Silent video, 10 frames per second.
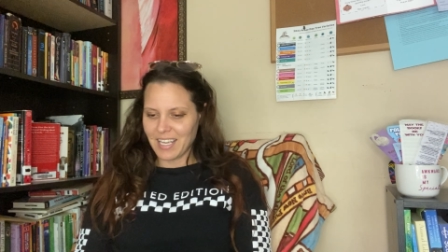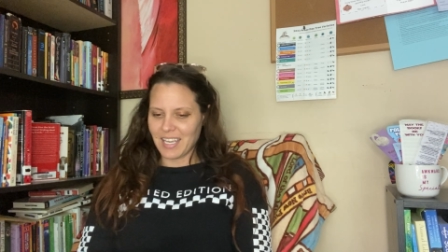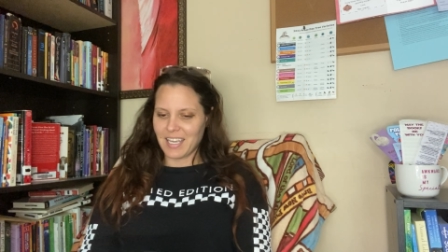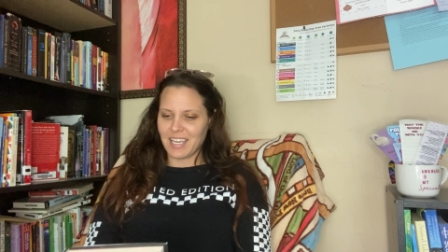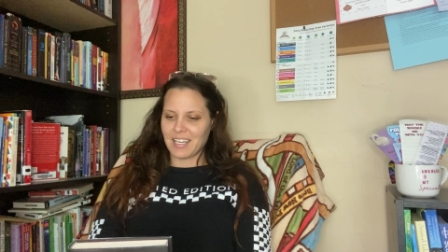
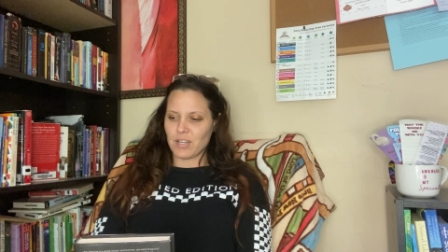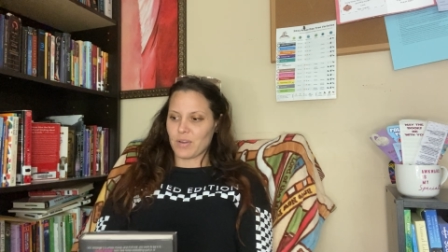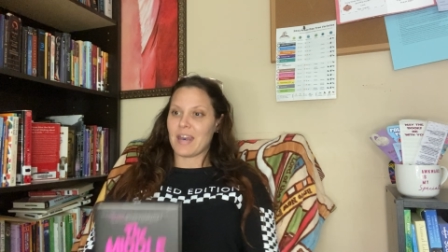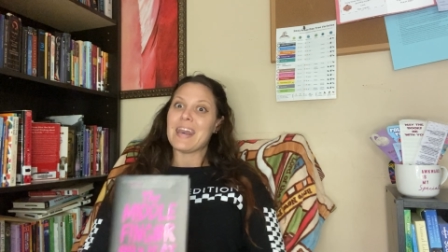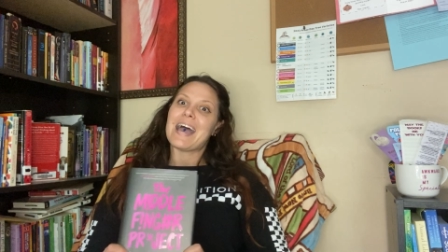And
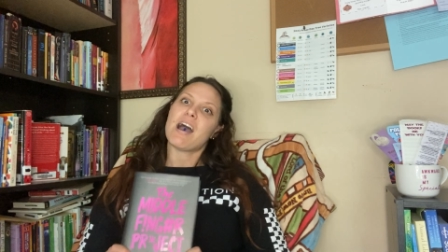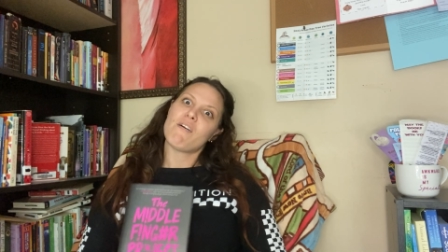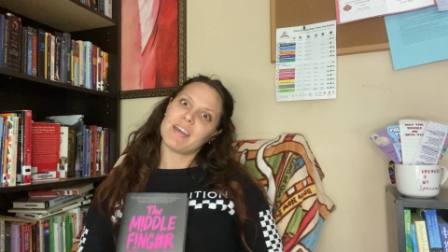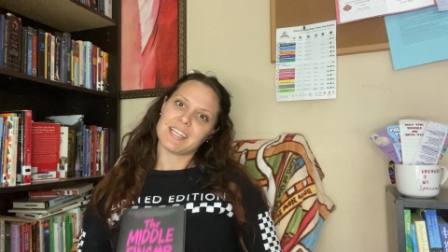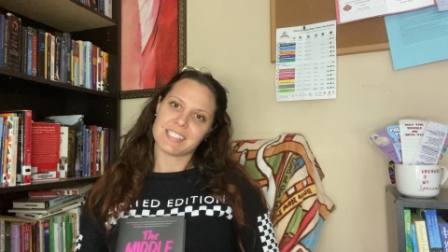okay, now
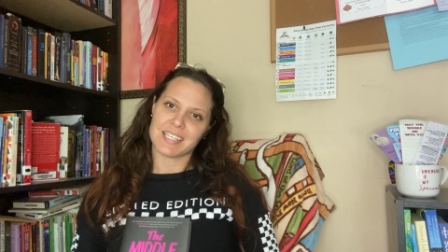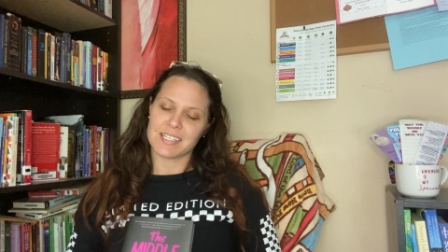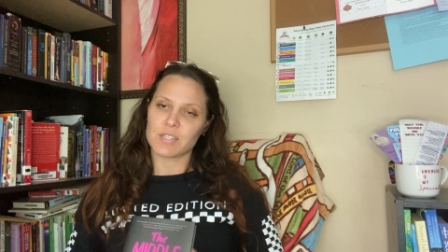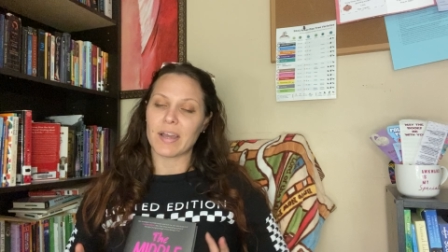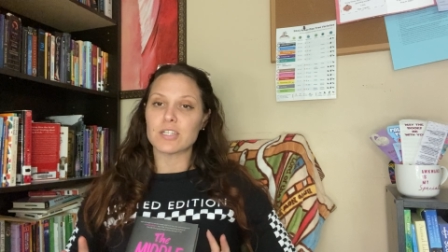I can say,
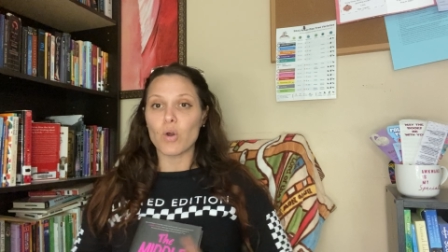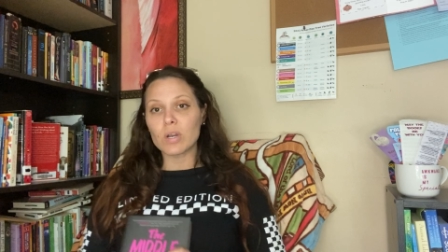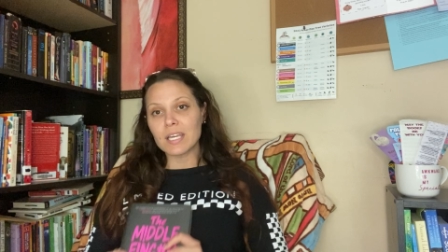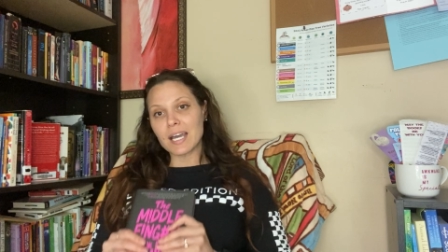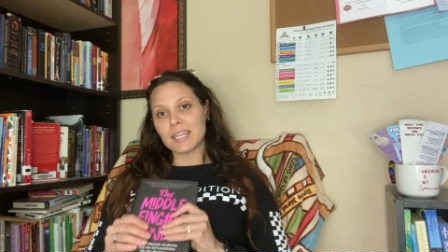so I
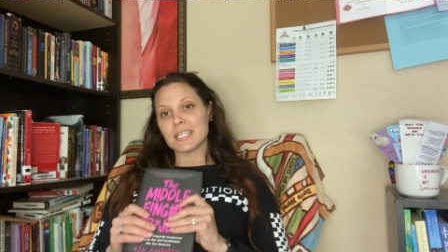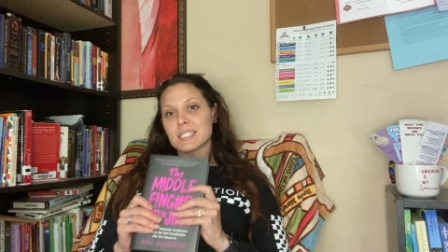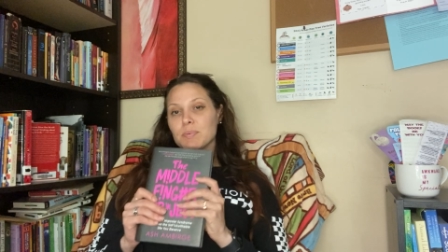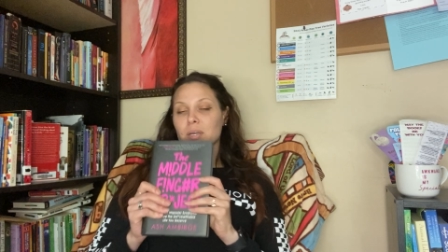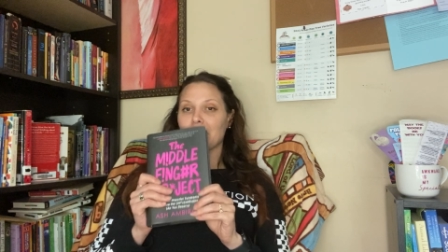totally got this
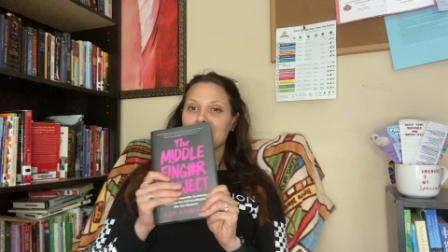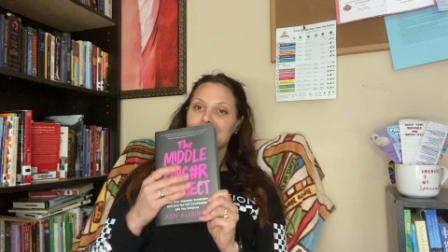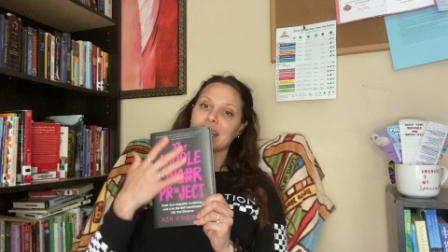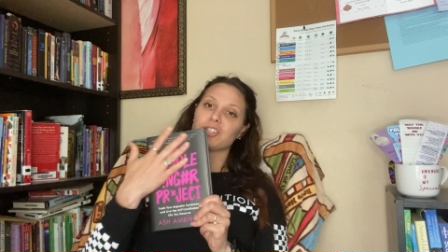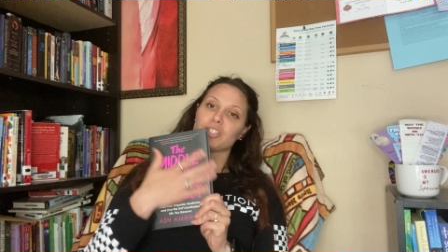book because
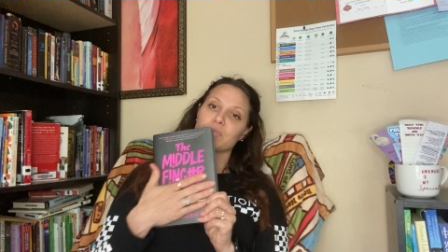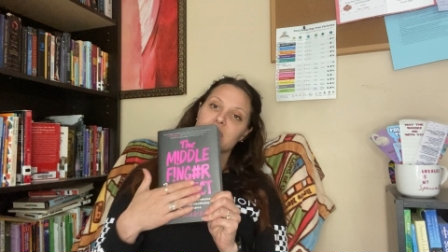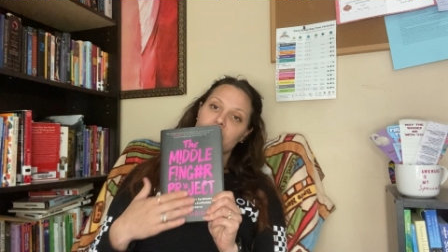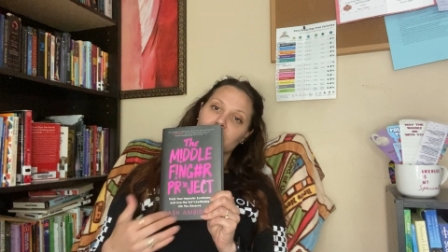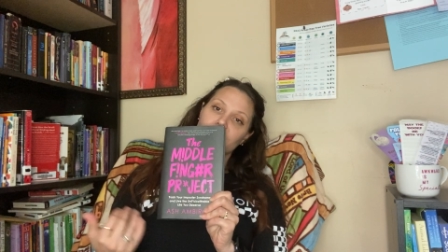I do
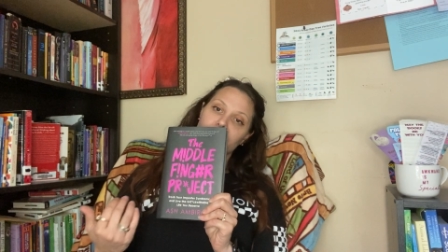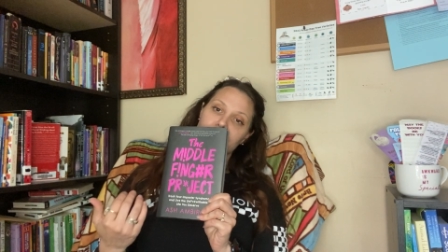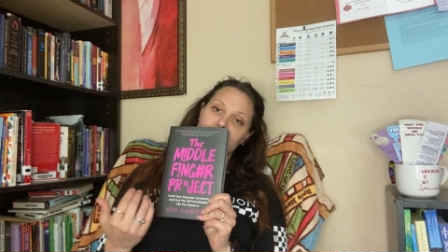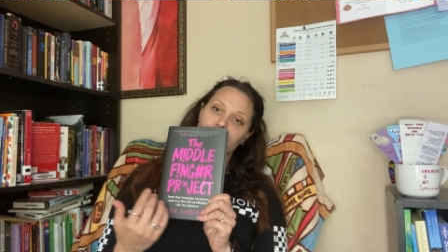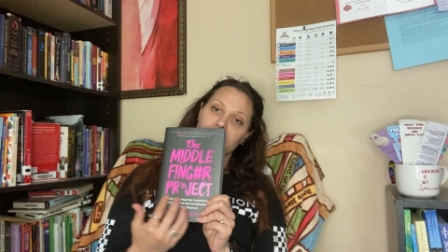suffer from
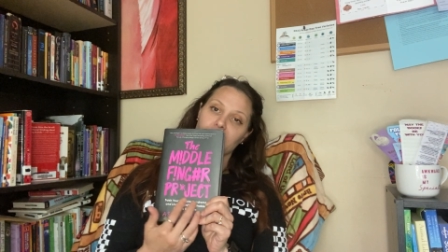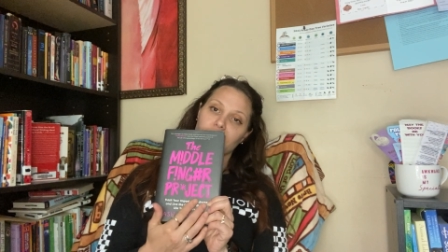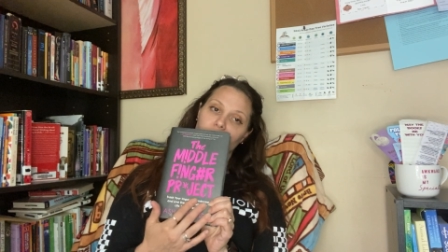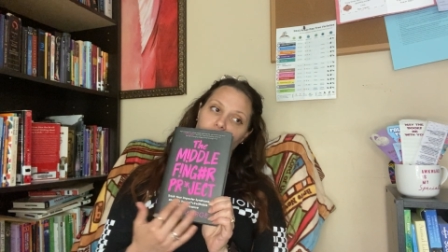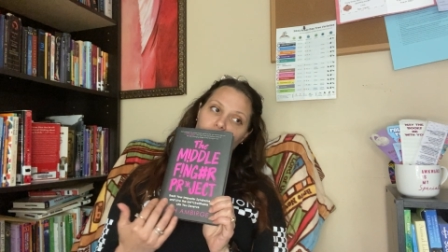
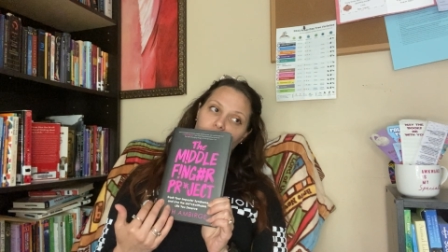something,